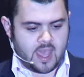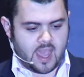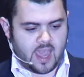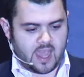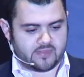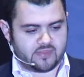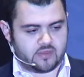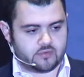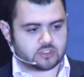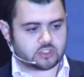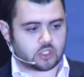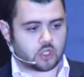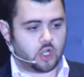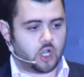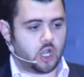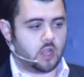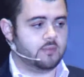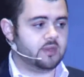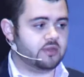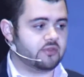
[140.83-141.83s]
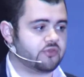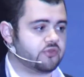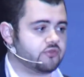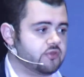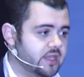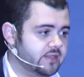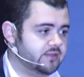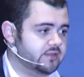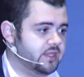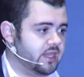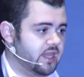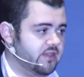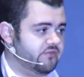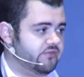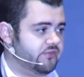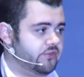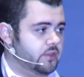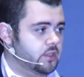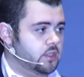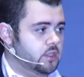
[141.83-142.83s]
And there is a common thread that I've
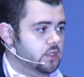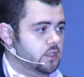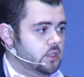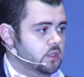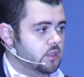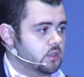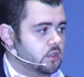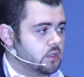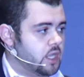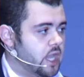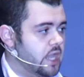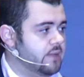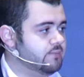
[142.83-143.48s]
come